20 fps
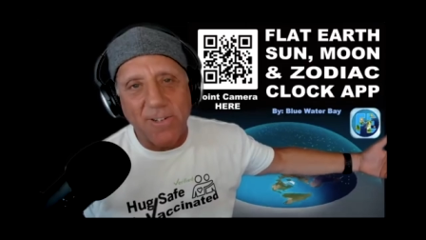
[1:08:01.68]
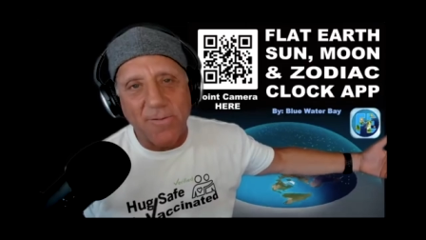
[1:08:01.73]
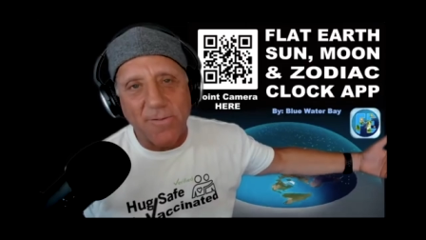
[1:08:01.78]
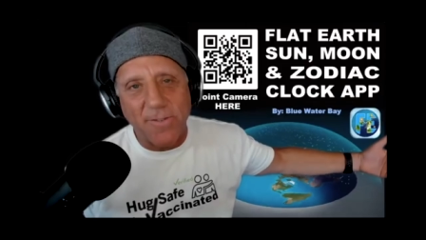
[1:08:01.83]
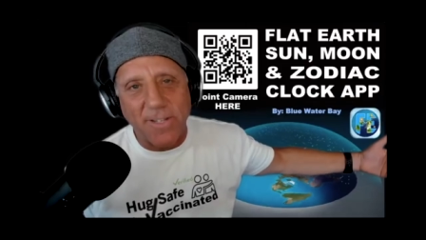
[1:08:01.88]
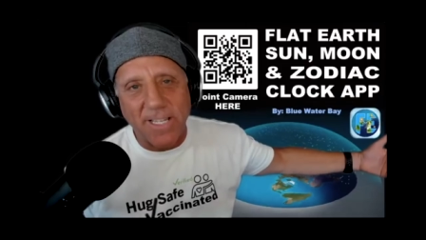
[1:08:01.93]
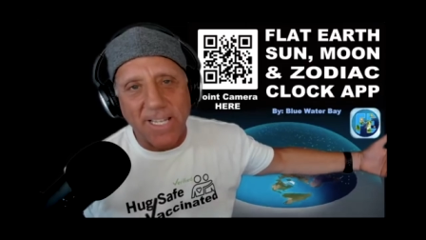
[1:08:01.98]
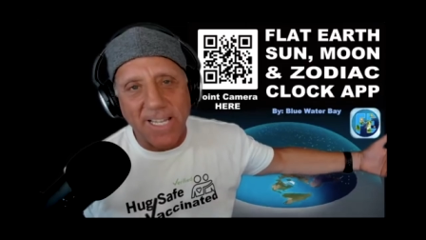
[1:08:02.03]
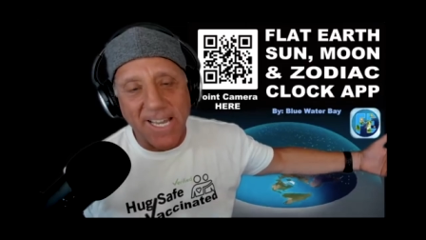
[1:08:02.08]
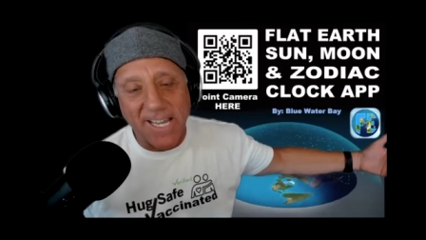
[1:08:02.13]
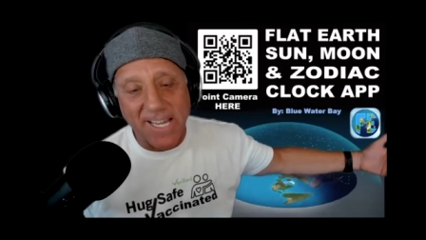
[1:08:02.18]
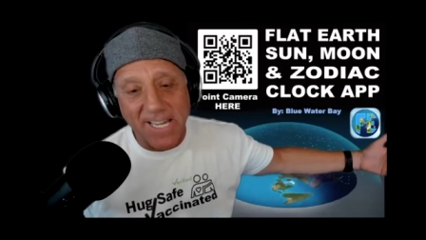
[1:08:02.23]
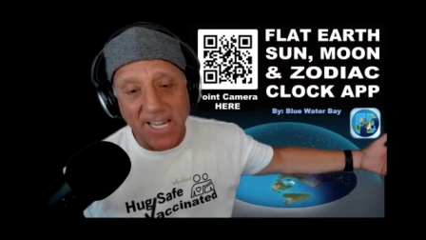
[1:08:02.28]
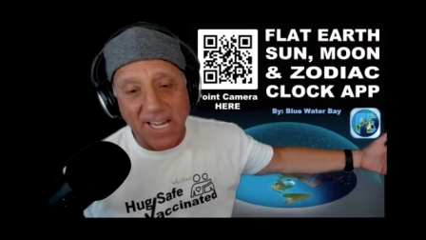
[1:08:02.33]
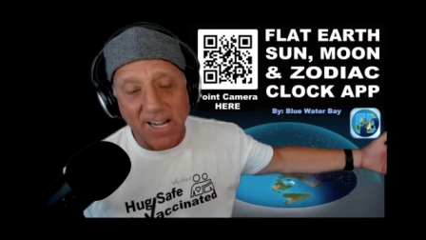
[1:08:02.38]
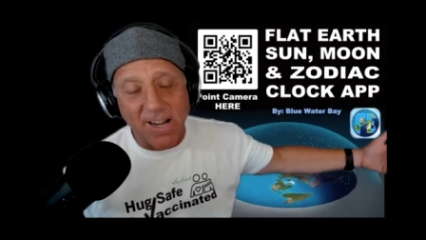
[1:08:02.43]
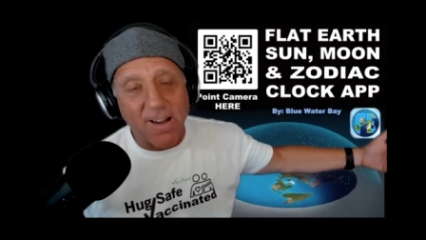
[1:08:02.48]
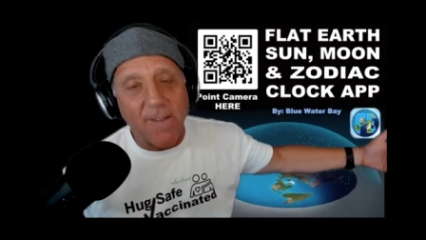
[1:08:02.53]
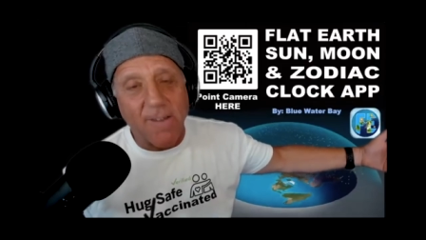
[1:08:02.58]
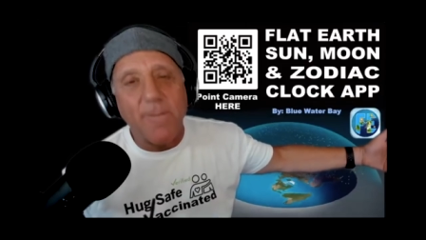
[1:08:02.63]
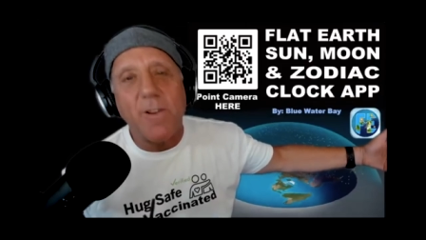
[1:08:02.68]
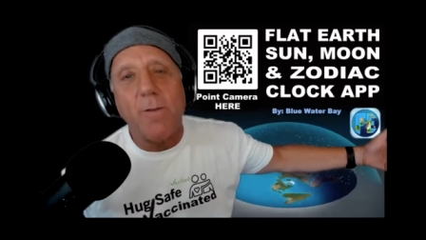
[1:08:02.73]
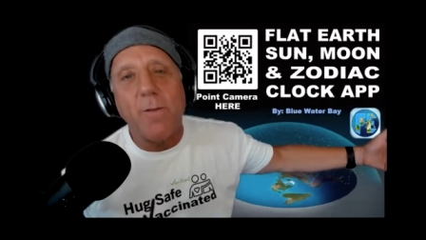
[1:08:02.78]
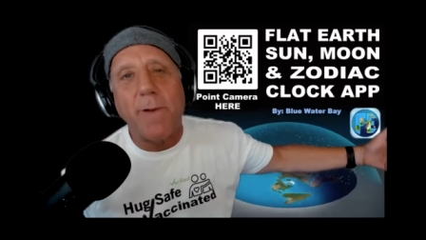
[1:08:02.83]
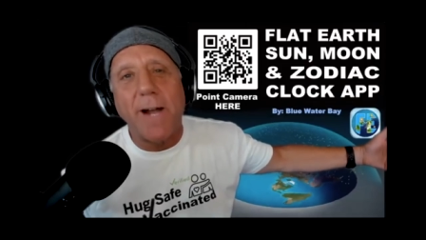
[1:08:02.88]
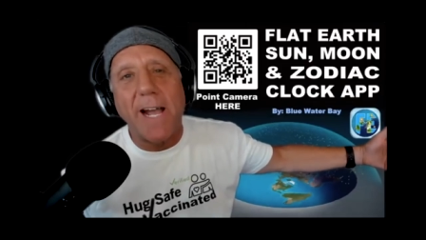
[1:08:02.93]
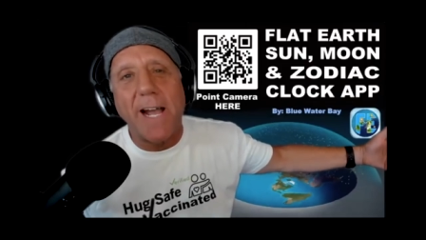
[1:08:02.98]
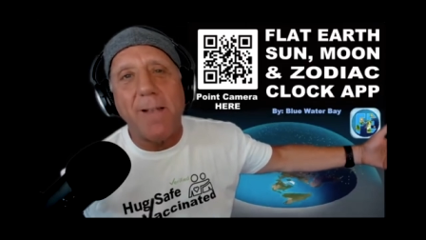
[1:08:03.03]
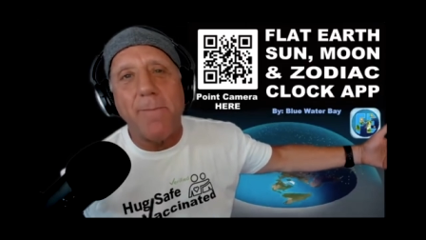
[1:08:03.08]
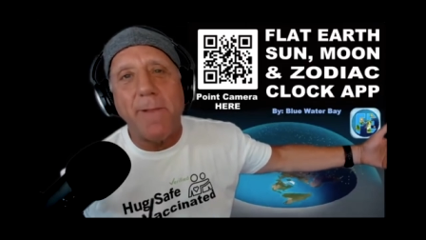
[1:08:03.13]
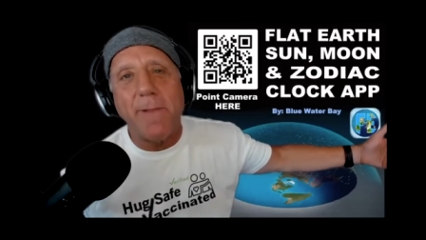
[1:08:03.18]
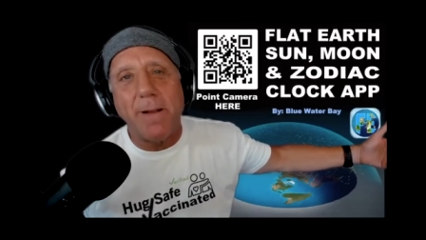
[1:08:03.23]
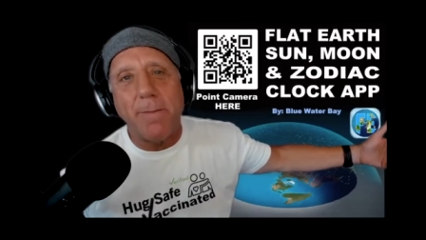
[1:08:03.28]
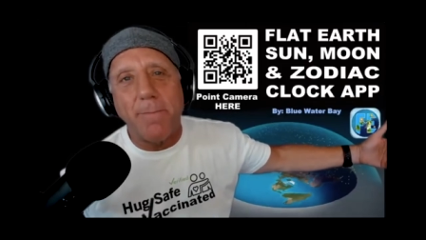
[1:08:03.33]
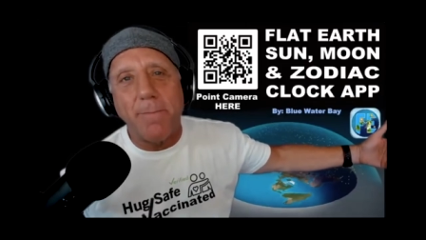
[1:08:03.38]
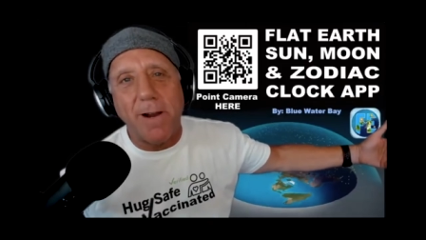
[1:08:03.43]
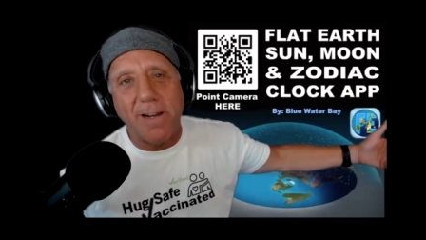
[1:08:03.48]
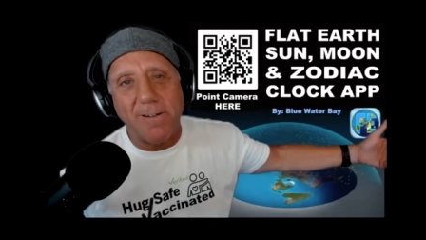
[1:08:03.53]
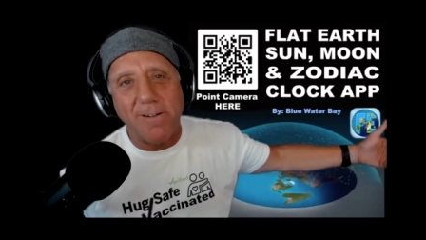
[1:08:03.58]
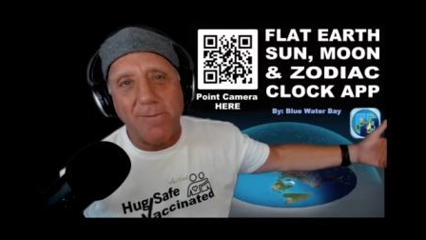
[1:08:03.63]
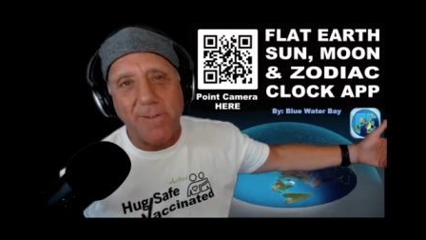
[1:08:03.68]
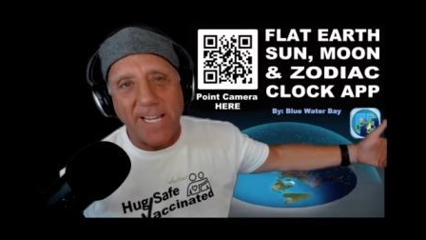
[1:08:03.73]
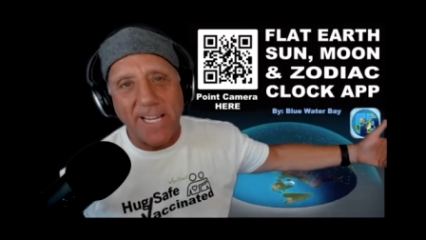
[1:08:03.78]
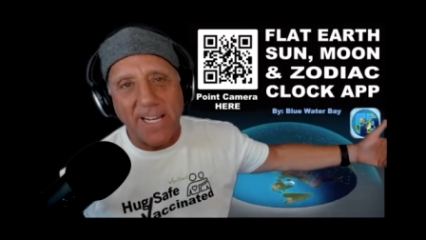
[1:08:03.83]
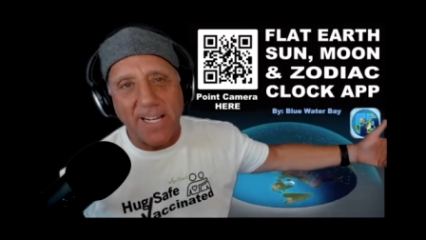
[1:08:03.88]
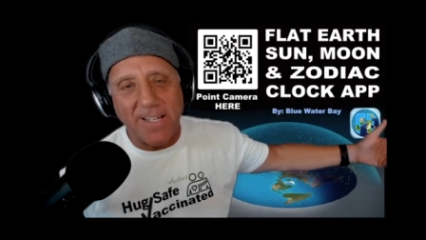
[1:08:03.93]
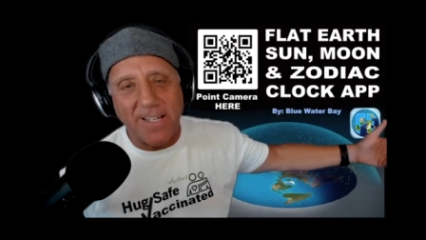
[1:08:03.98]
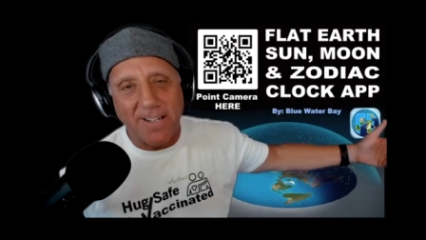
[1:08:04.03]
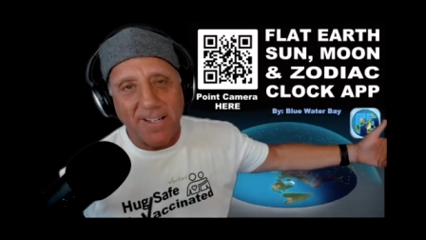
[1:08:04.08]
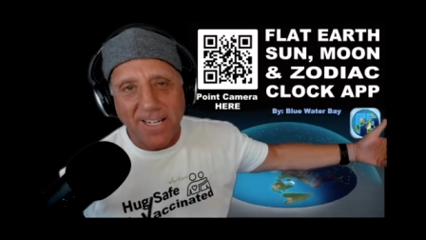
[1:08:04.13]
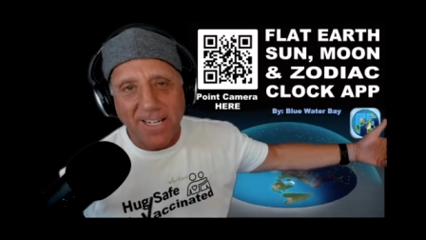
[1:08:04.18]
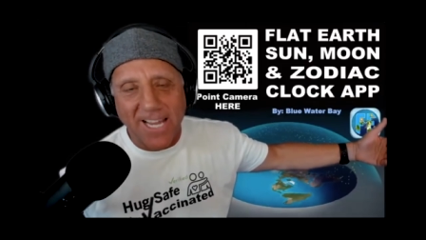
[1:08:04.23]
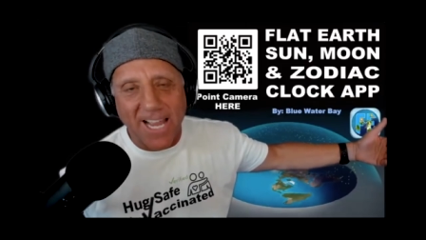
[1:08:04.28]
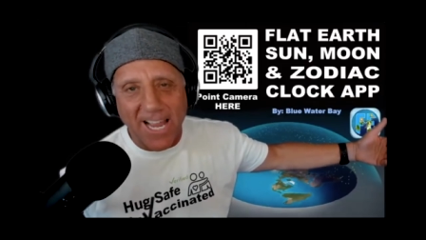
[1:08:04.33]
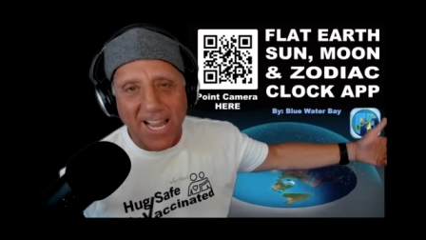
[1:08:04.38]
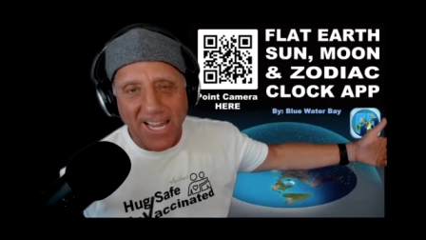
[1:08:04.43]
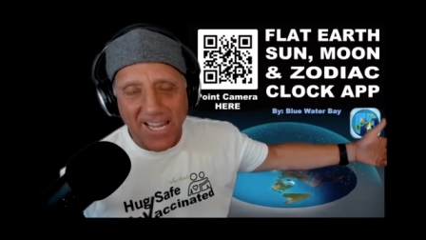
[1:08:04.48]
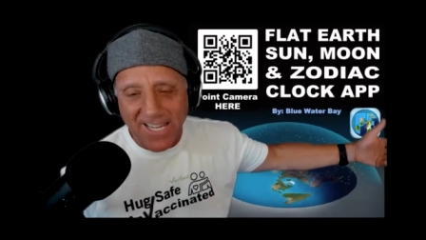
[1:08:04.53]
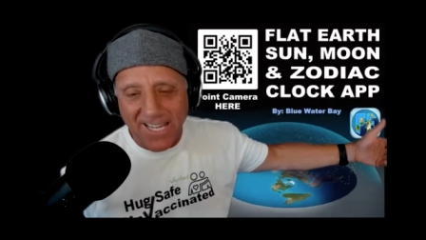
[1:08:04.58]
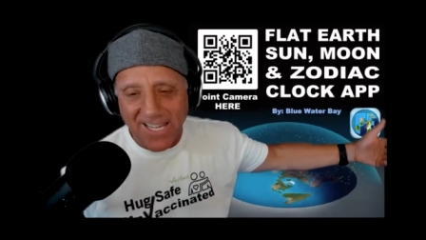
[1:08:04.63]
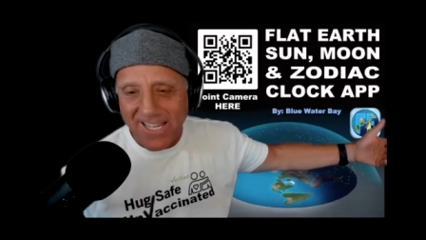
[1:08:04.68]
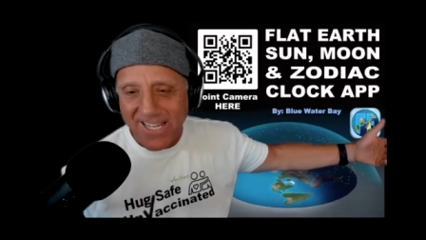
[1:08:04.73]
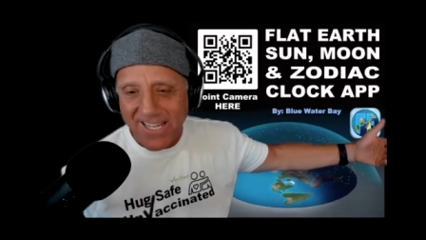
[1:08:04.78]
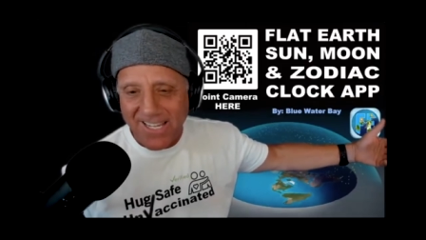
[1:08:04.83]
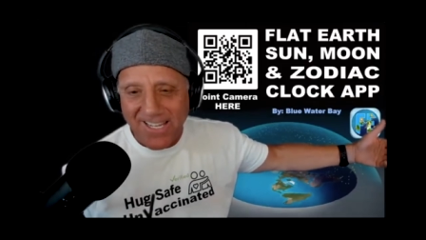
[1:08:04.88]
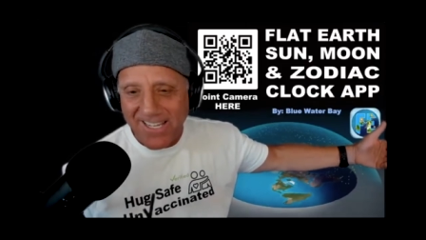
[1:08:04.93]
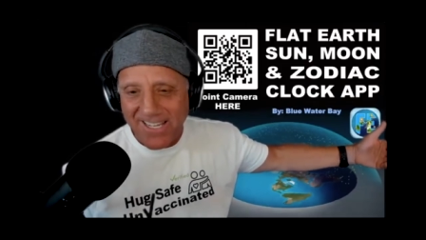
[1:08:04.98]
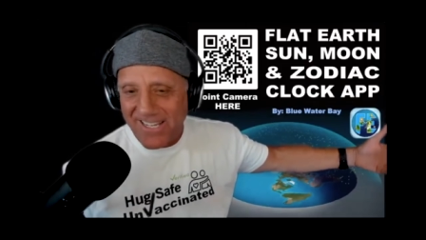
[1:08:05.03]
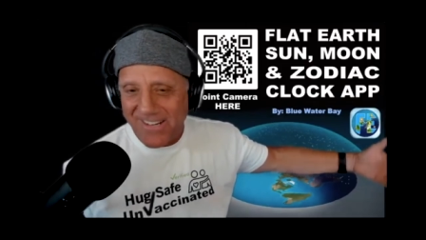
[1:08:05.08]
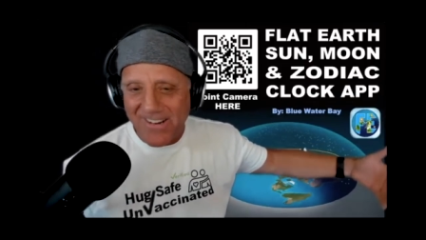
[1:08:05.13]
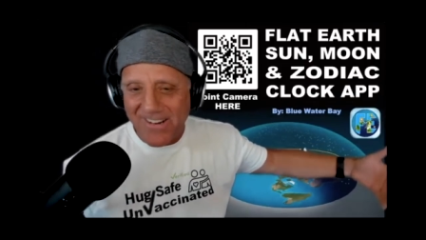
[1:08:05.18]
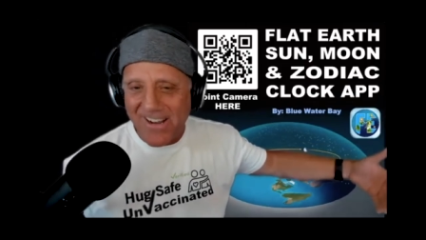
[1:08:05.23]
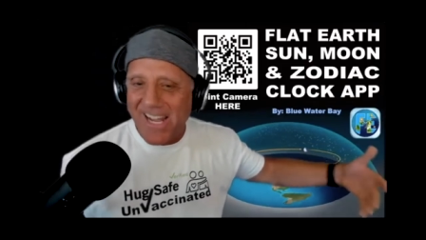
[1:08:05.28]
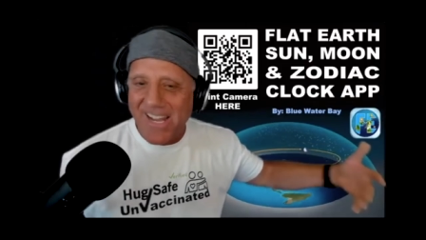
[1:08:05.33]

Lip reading: for the year. You're buying me a margarita, okay? All right.